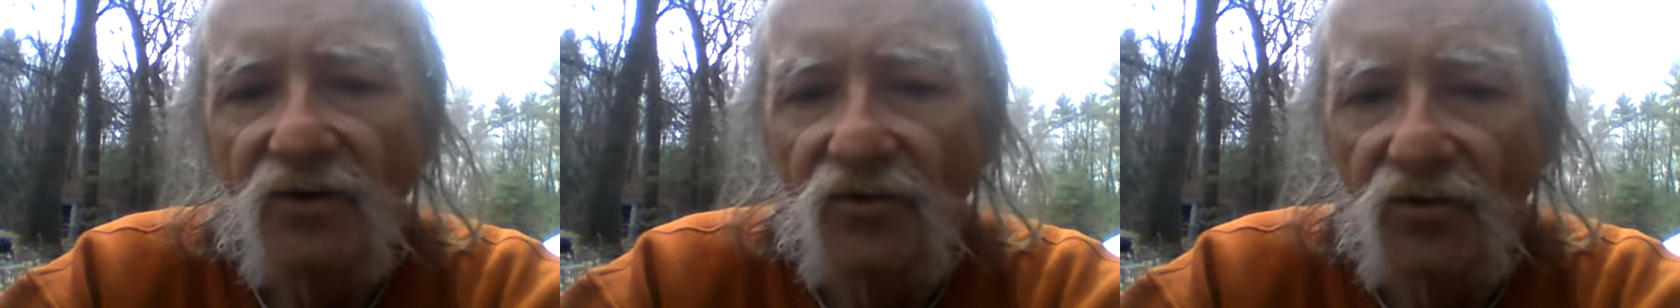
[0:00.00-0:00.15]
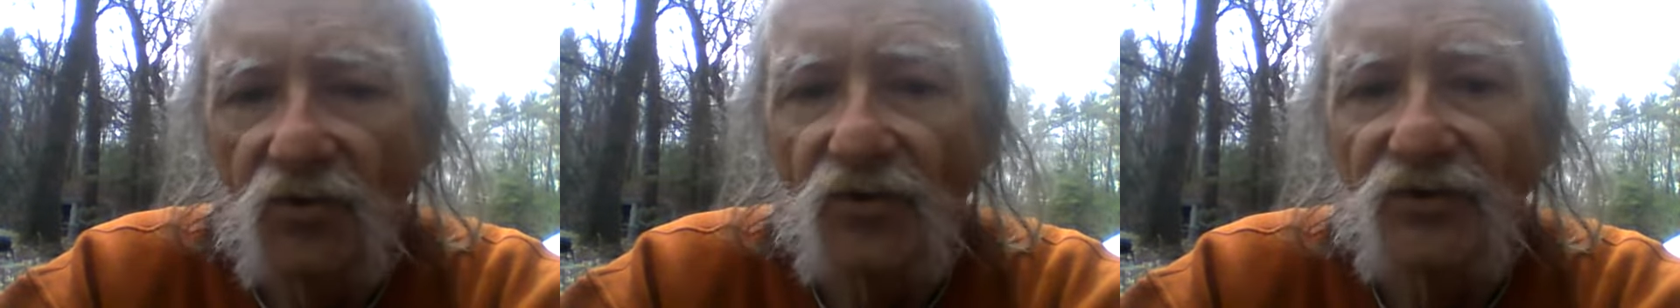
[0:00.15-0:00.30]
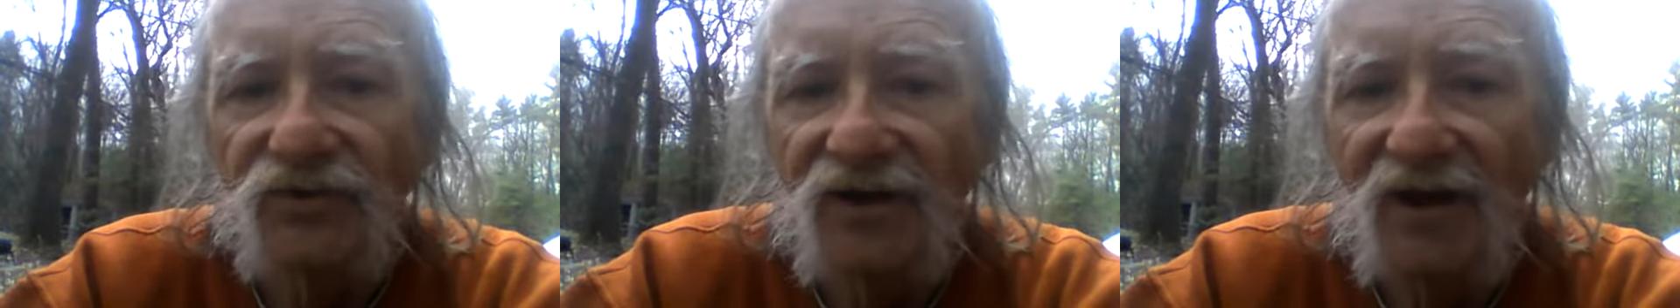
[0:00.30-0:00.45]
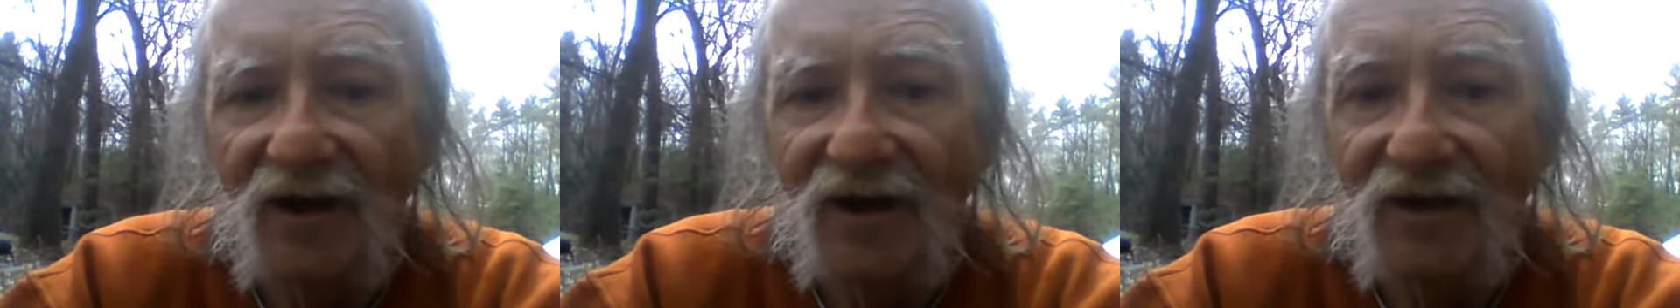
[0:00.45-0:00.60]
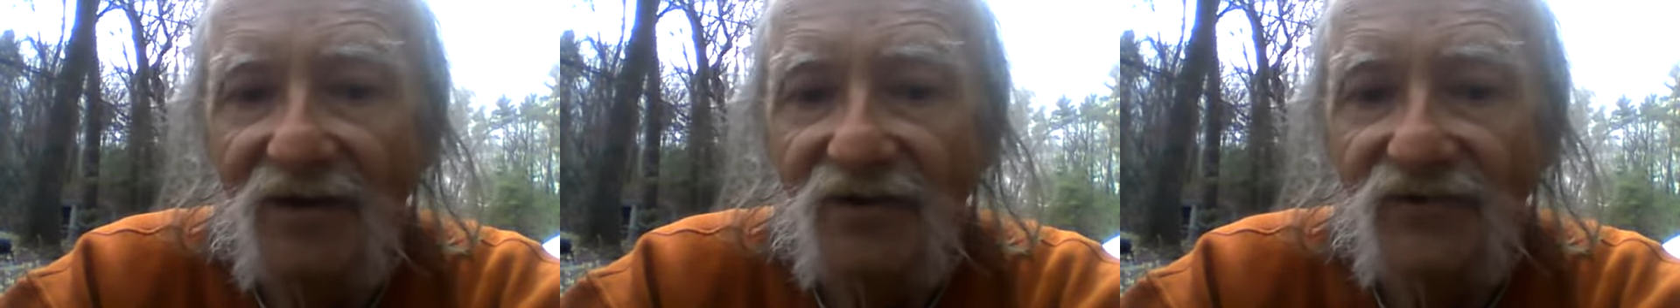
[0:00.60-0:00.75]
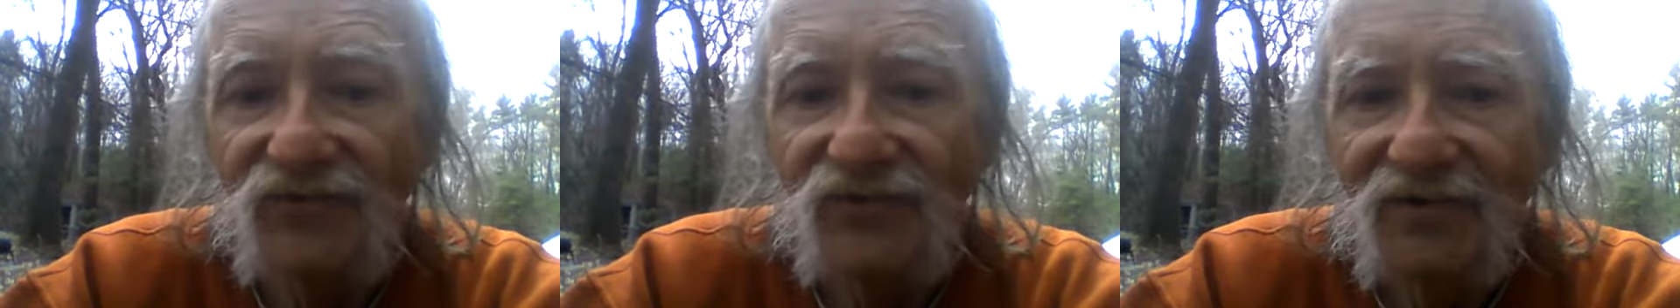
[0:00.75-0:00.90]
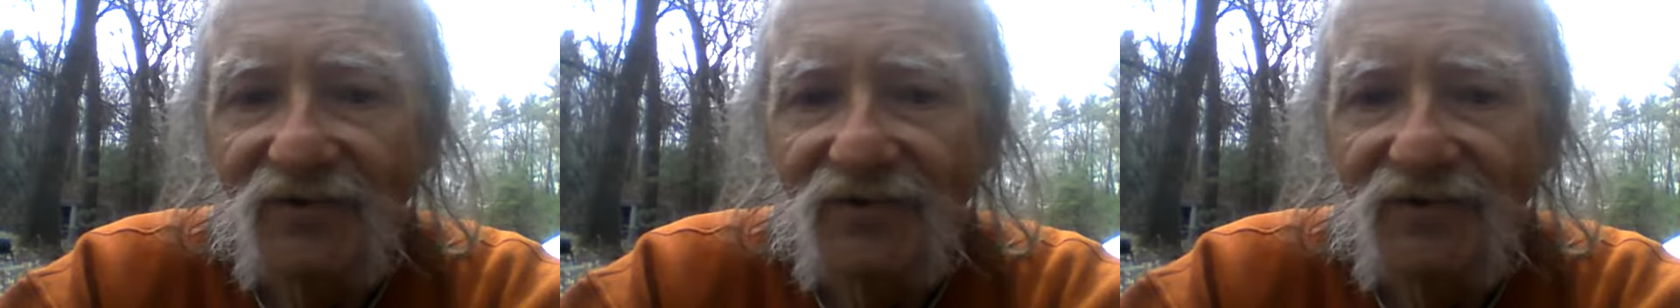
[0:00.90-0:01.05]
good
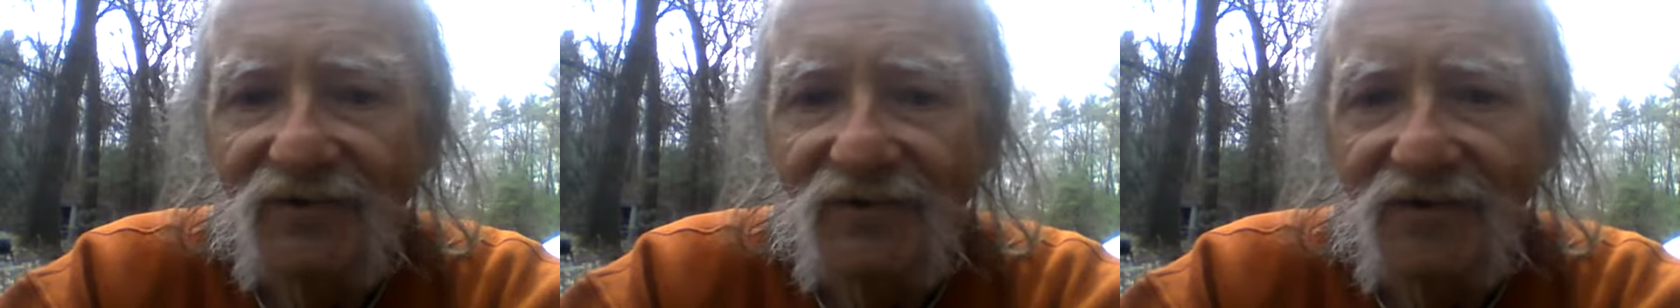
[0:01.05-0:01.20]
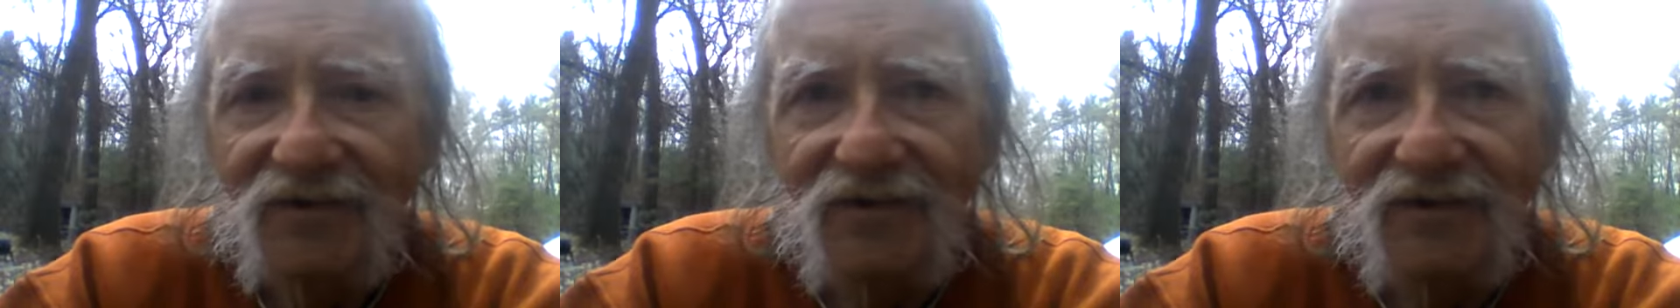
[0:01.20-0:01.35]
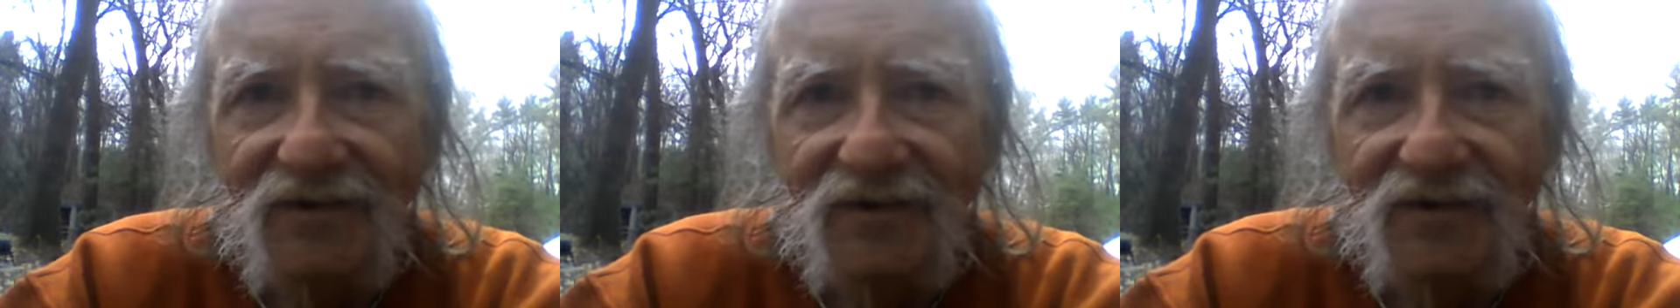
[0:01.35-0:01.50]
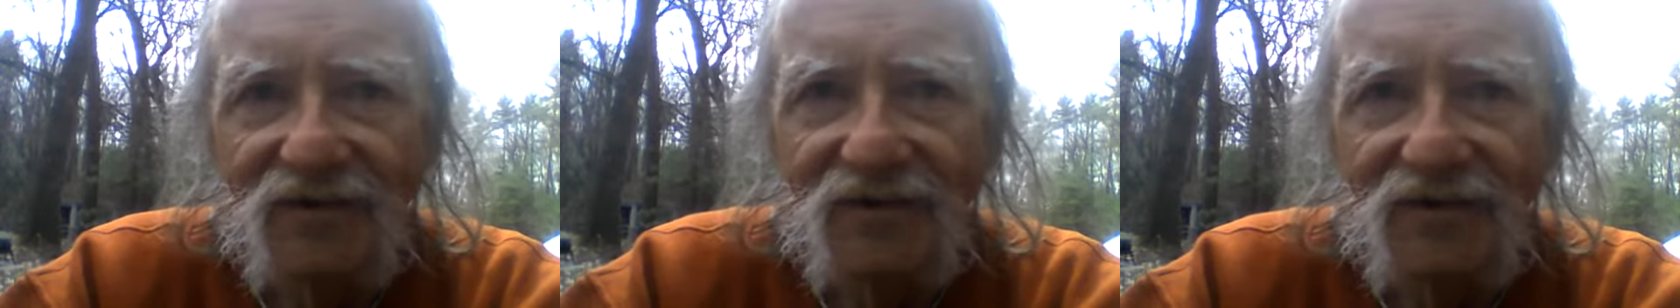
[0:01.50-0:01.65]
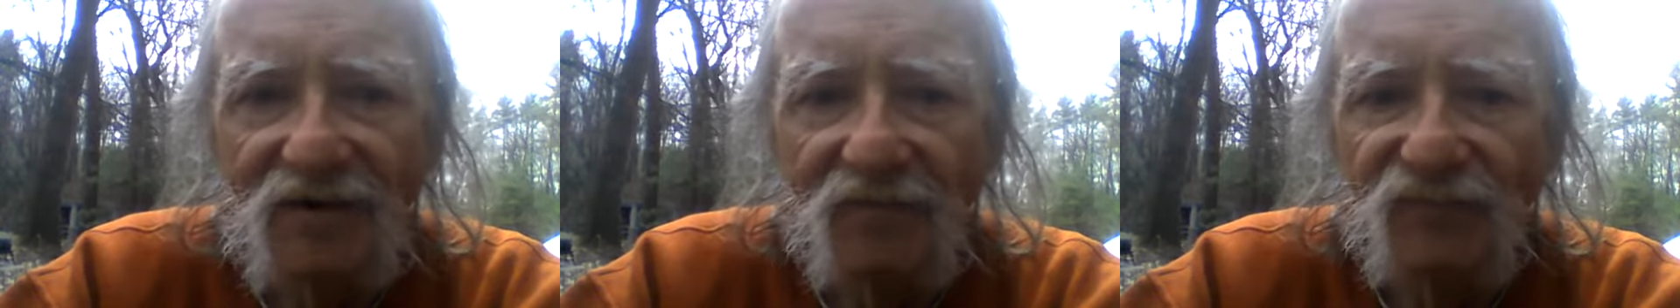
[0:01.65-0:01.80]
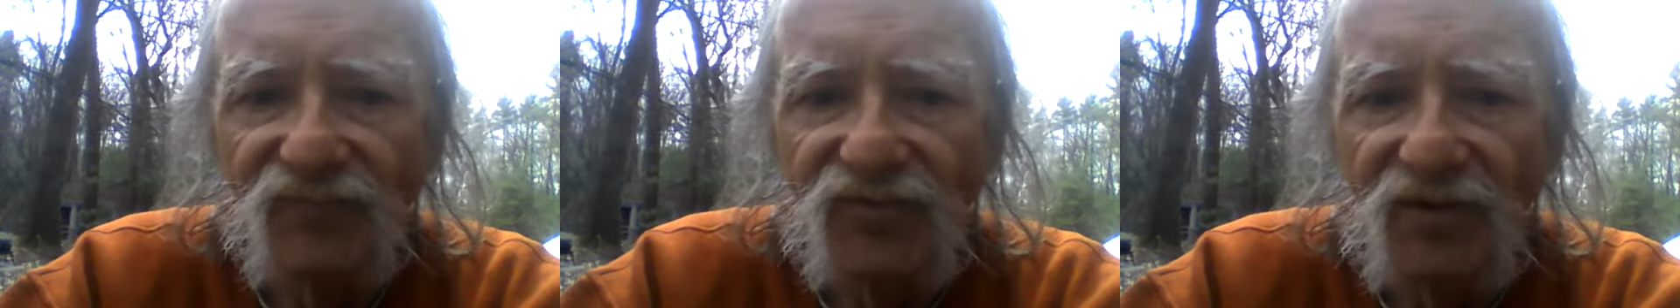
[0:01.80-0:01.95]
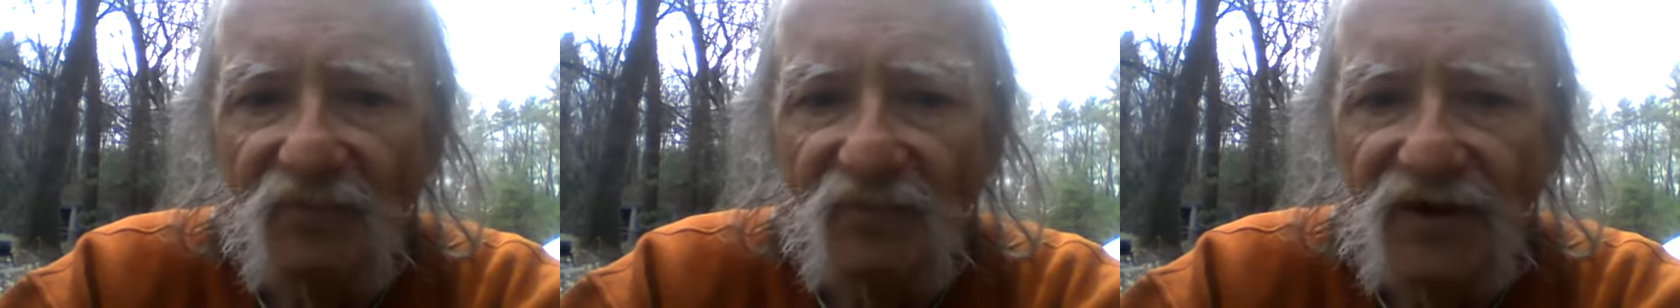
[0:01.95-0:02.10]
guys and
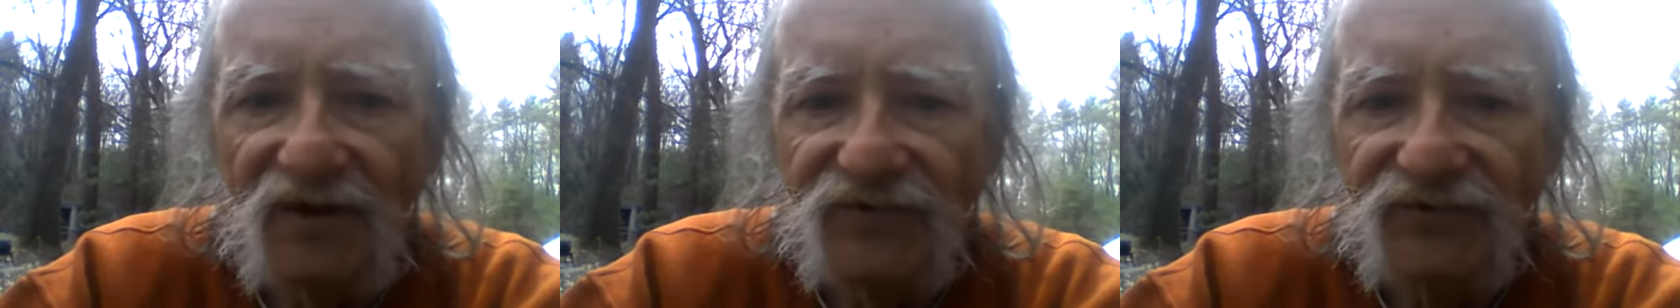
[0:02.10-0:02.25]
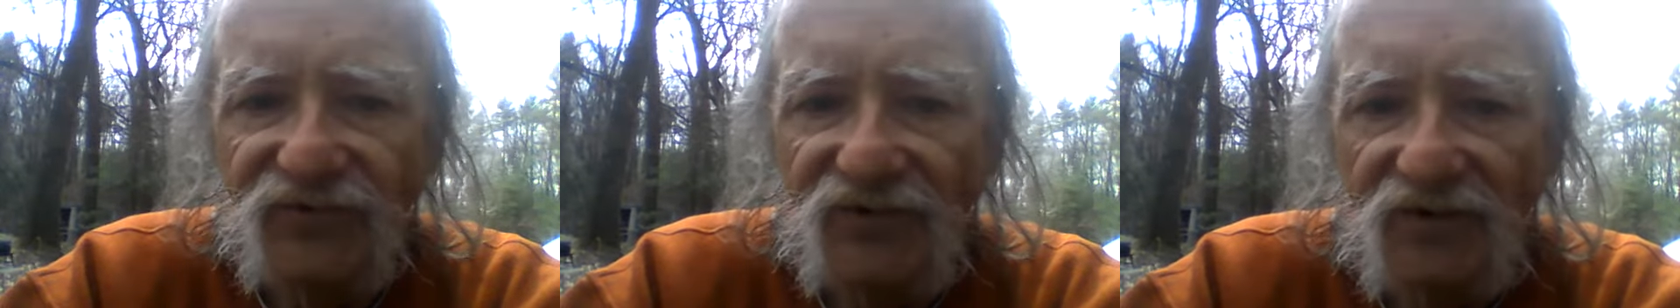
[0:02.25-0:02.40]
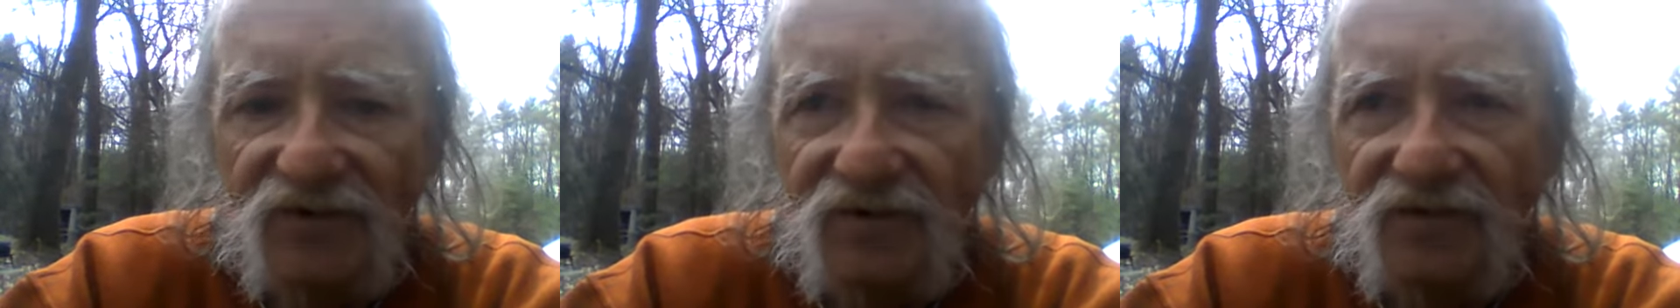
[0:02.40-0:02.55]
implement